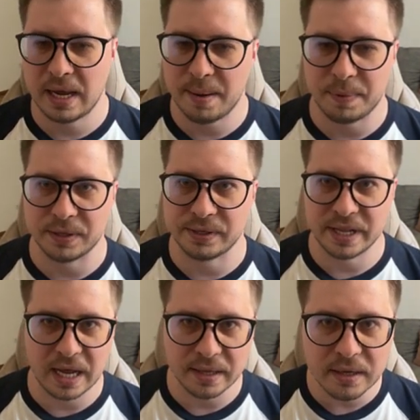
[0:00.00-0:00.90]
happens
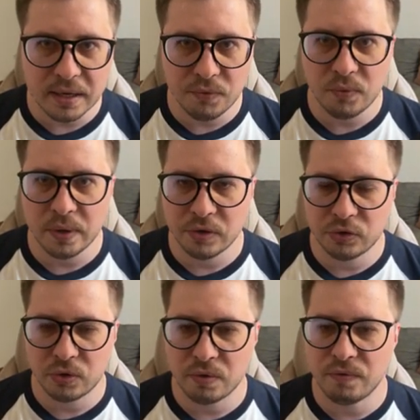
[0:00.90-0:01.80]
nothing if we
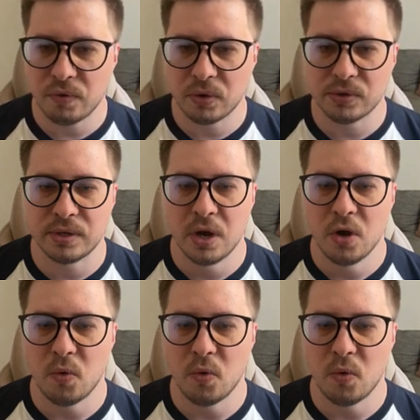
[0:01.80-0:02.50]
return false,